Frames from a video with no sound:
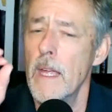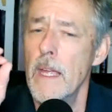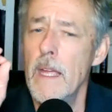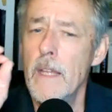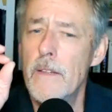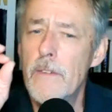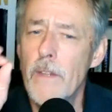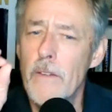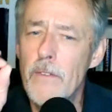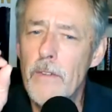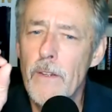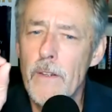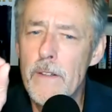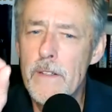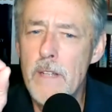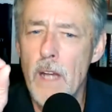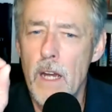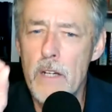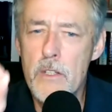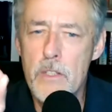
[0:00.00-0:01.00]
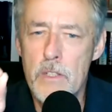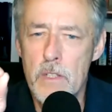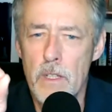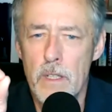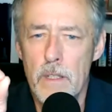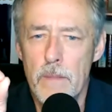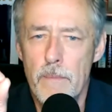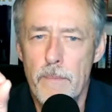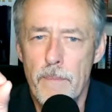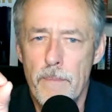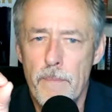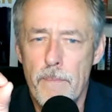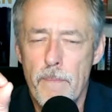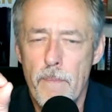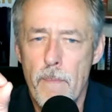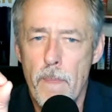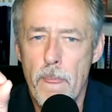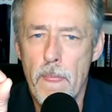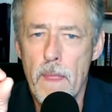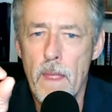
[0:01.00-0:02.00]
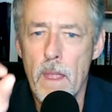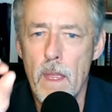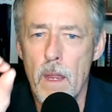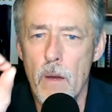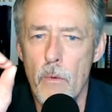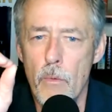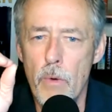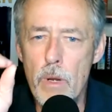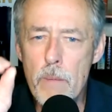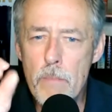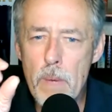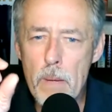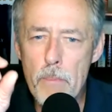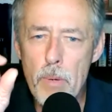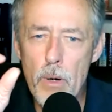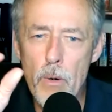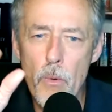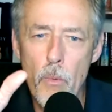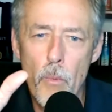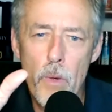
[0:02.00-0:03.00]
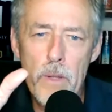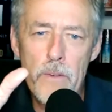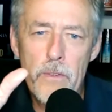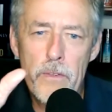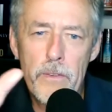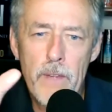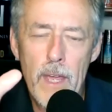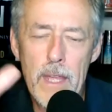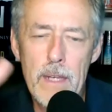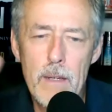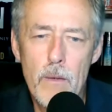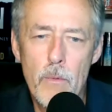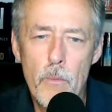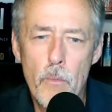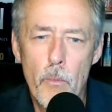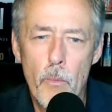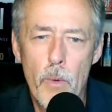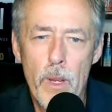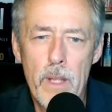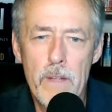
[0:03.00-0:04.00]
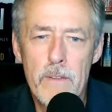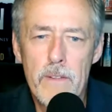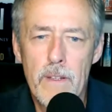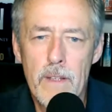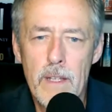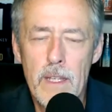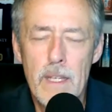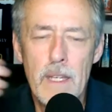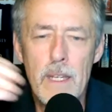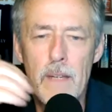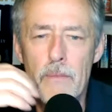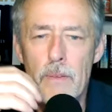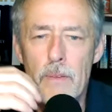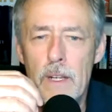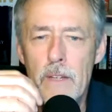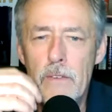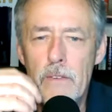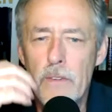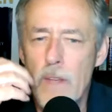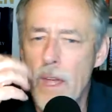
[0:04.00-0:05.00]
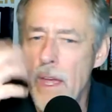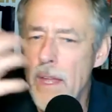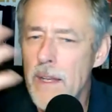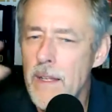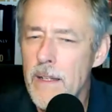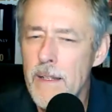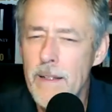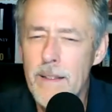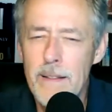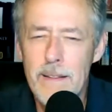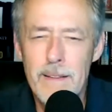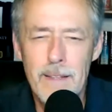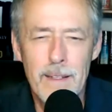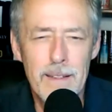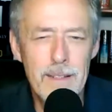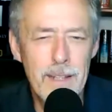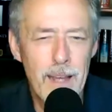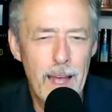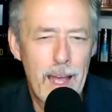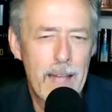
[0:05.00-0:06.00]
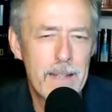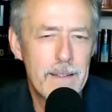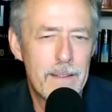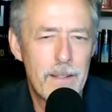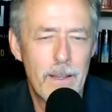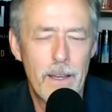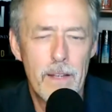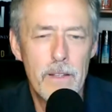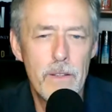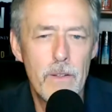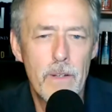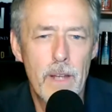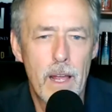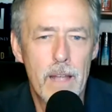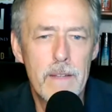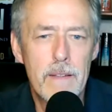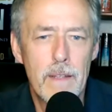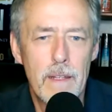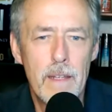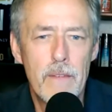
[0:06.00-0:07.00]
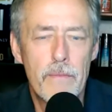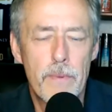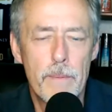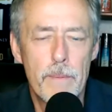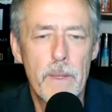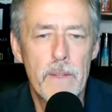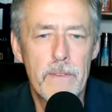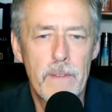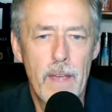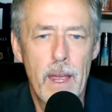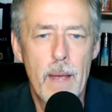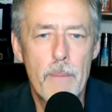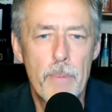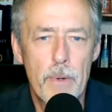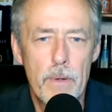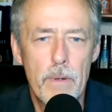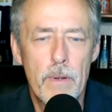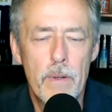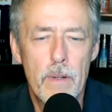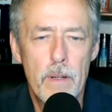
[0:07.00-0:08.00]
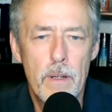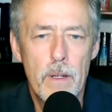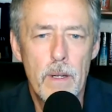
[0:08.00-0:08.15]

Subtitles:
It's a seduction. Remember when Satan went to Eve and he said, did God tell you not to eat from this apple?